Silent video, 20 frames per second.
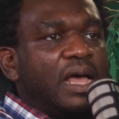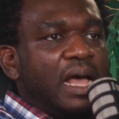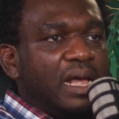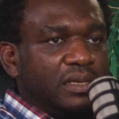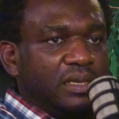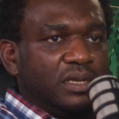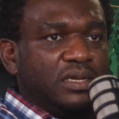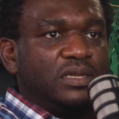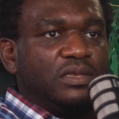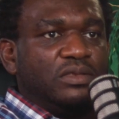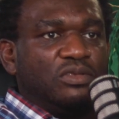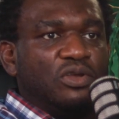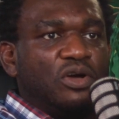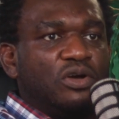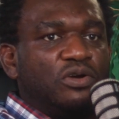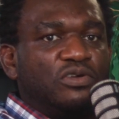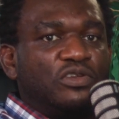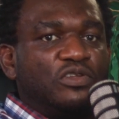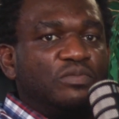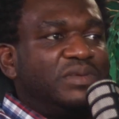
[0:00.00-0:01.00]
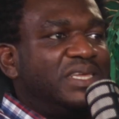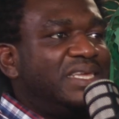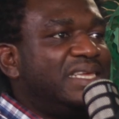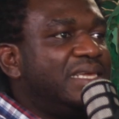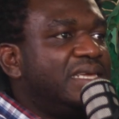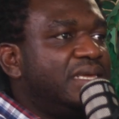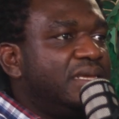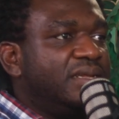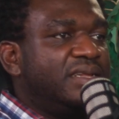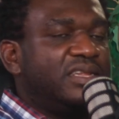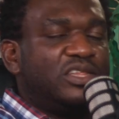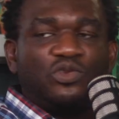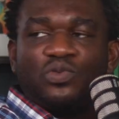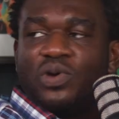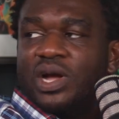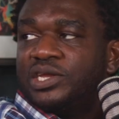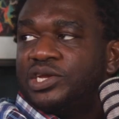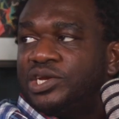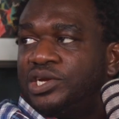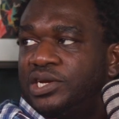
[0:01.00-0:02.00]
at least not going to be easy
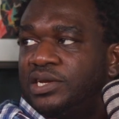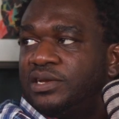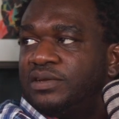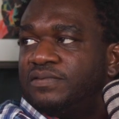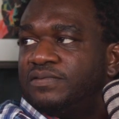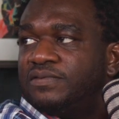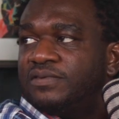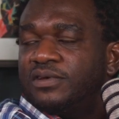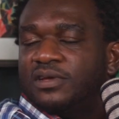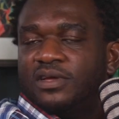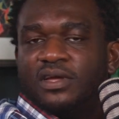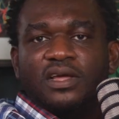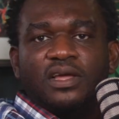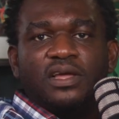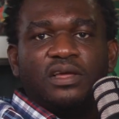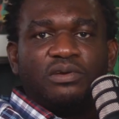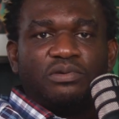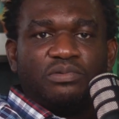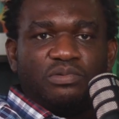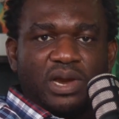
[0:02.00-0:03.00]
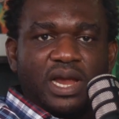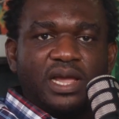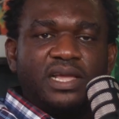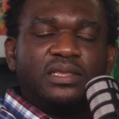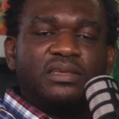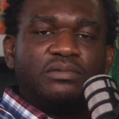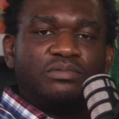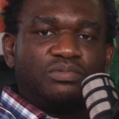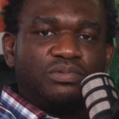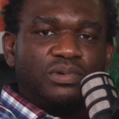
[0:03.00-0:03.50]
to achieve, right?